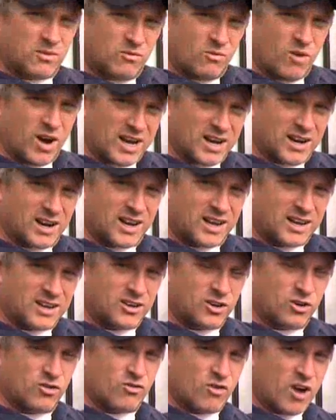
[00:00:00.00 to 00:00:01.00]
regularly,
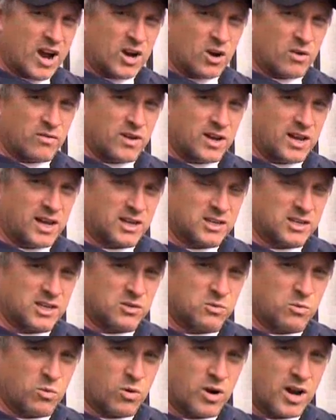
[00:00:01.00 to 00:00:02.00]
you drain off any
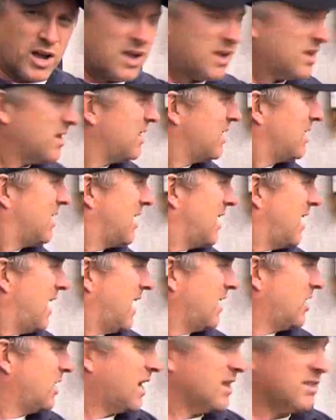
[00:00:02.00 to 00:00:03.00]
excess water,
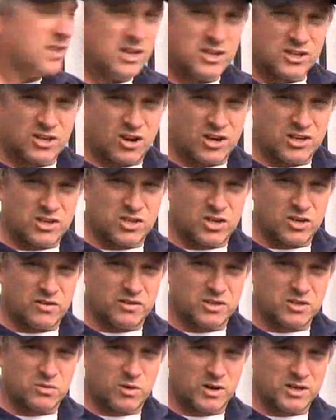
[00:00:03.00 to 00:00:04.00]
and you get these guys
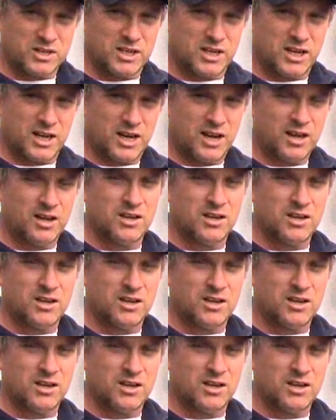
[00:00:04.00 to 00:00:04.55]
serviced once a year